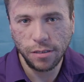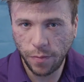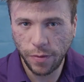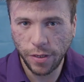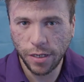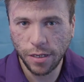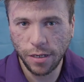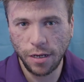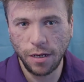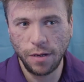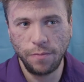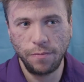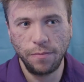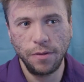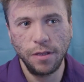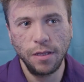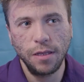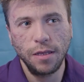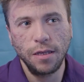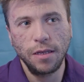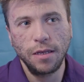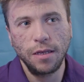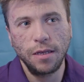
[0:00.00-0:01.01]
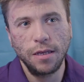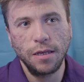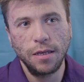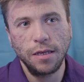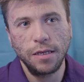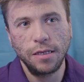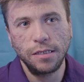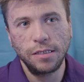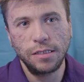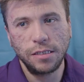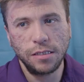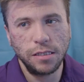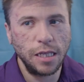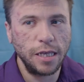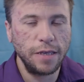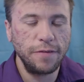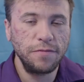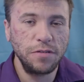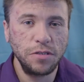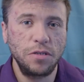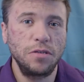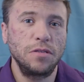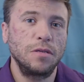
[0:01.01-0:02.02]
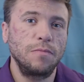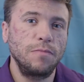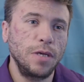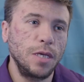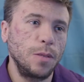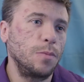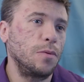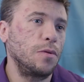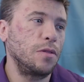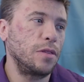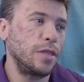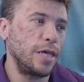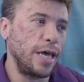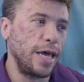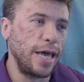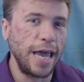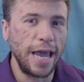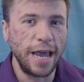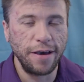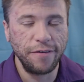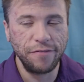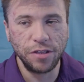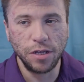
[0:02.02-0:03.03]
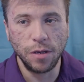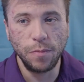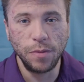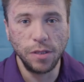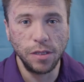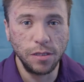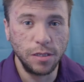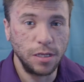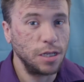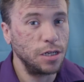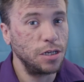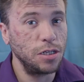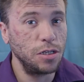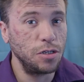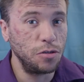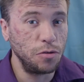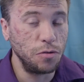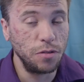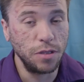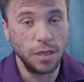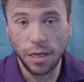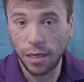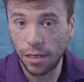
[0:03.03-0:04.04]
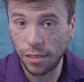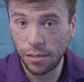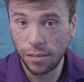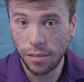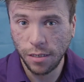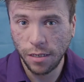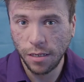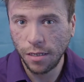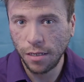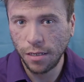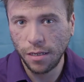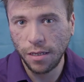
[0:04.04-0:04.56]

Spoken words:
We become slaves to the people that have the ability to do things,